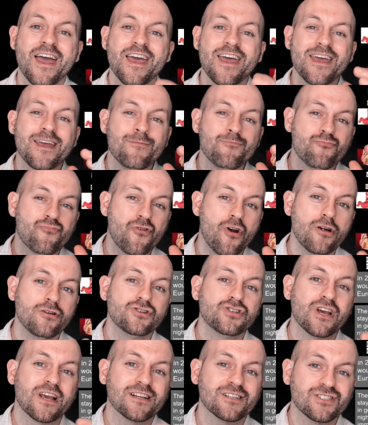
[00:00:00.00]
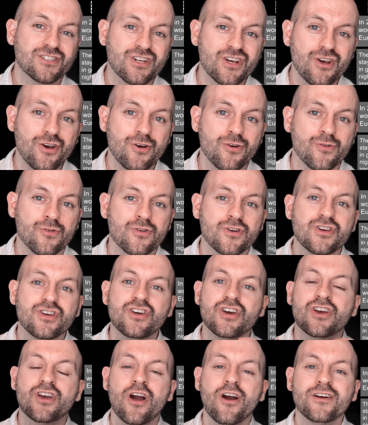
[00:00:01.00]
In project 2,
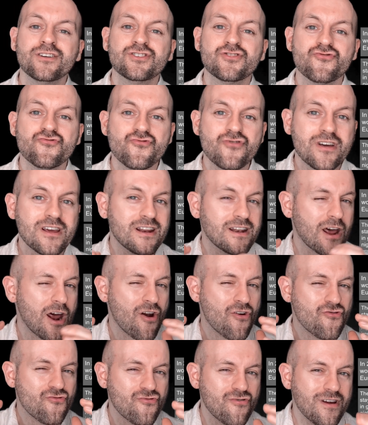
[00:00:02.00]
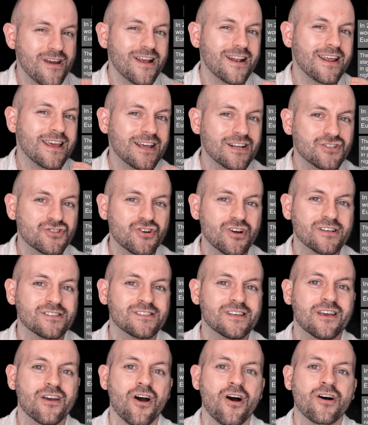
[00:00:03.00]
you're going to read a really
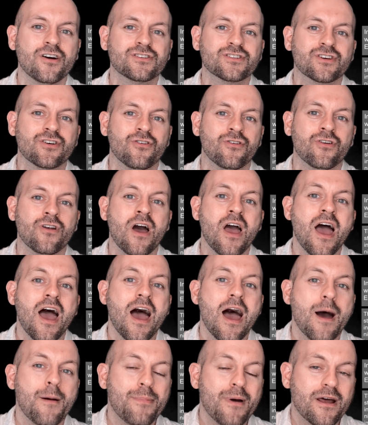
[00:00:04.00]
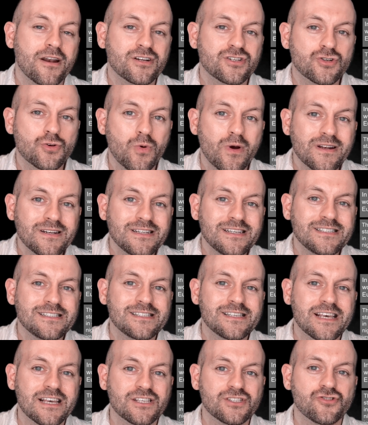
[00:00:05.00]
interesting article about a
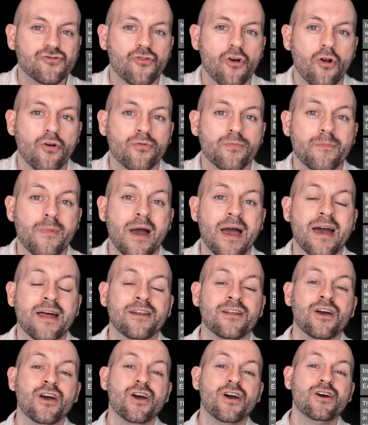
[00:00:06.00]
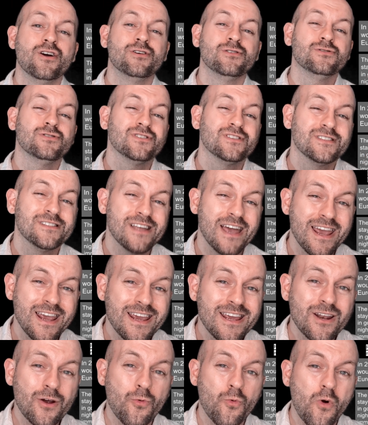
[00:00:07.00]
26-year-old man who
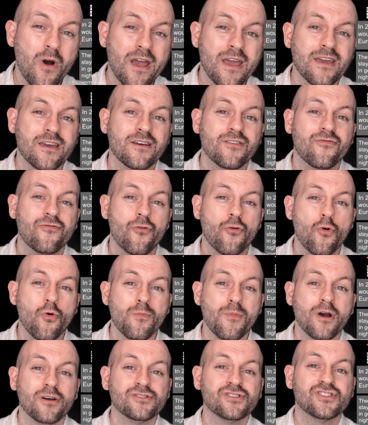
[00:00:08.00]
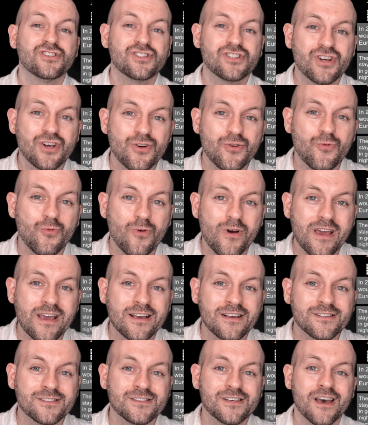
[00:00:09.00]
stayed awake for almost 2
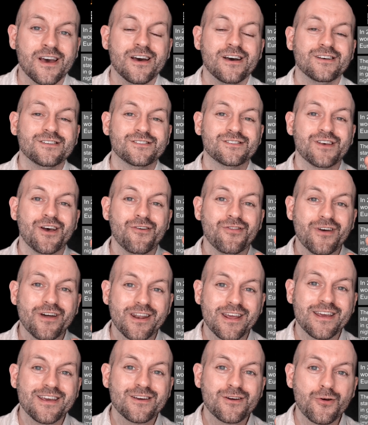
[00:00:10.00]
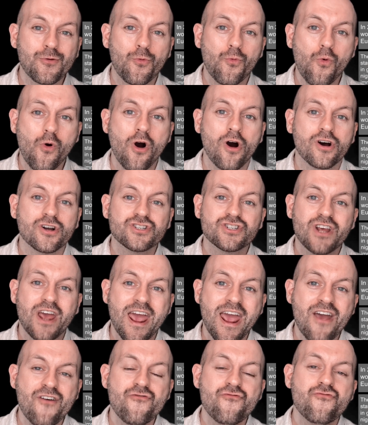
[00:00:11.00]
weeks so that he could watch
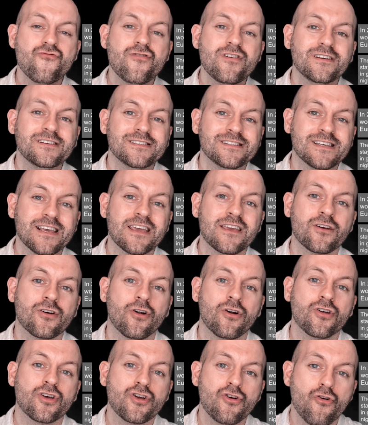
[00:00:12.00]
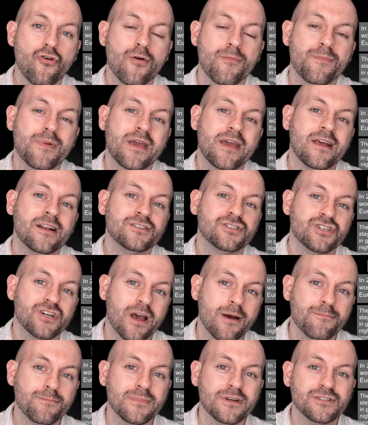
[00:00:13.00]
every single European
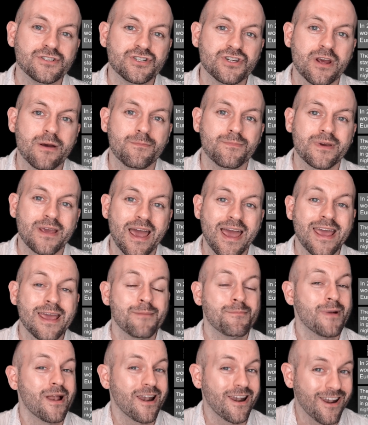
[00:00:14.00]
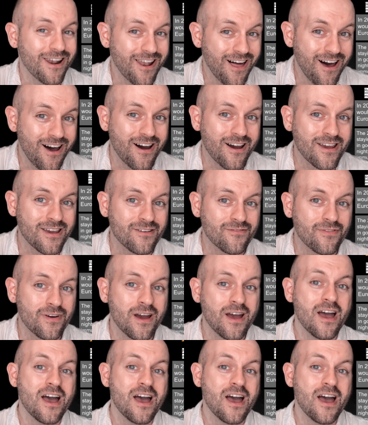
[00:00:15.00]
Championship game live.